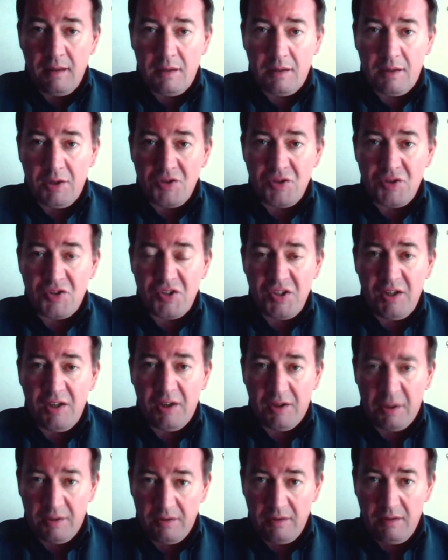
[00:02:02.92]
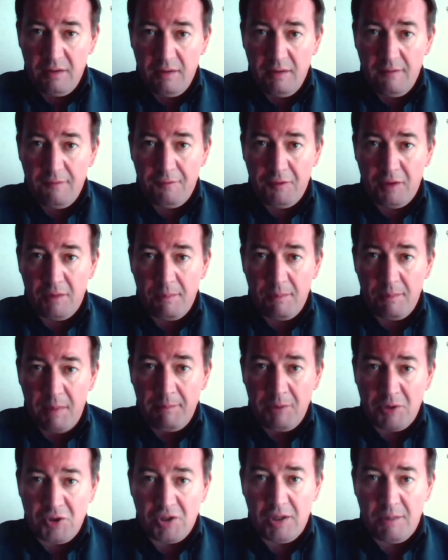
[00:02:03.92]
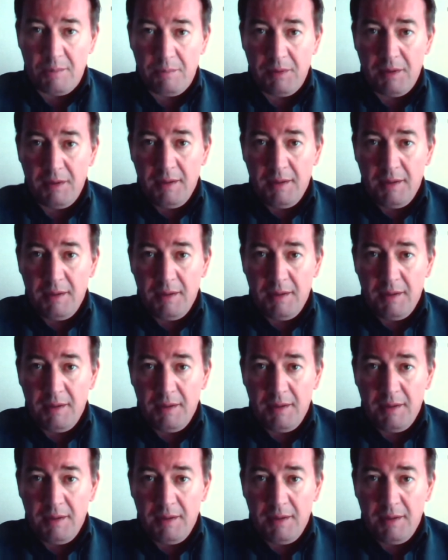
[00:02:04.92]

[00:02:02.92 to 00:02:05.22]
concern for the membership